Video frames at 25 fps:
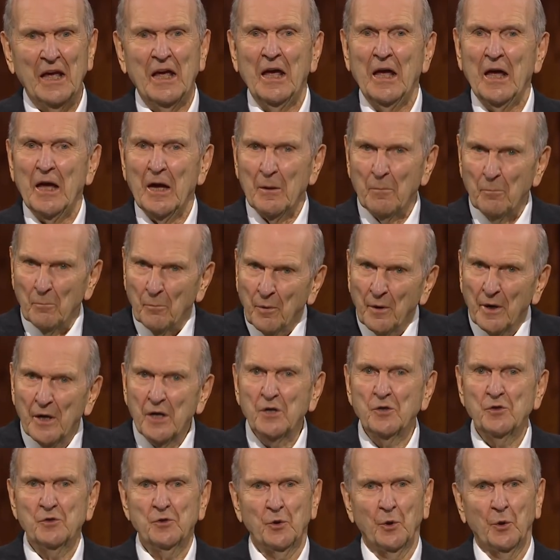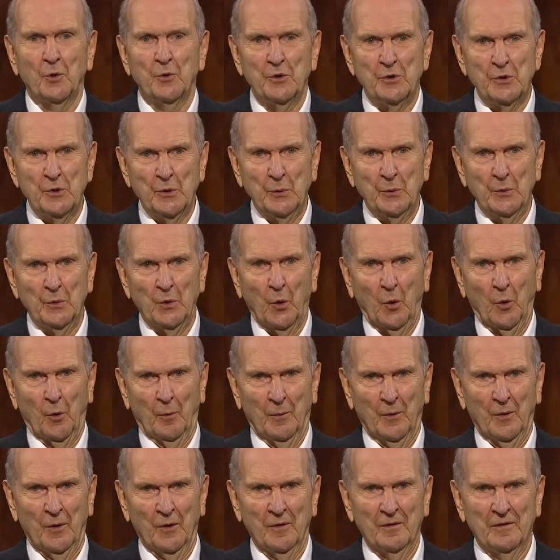Embrace your new
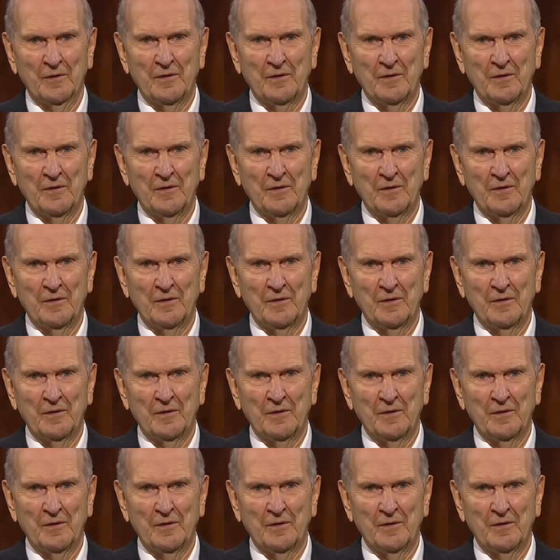normal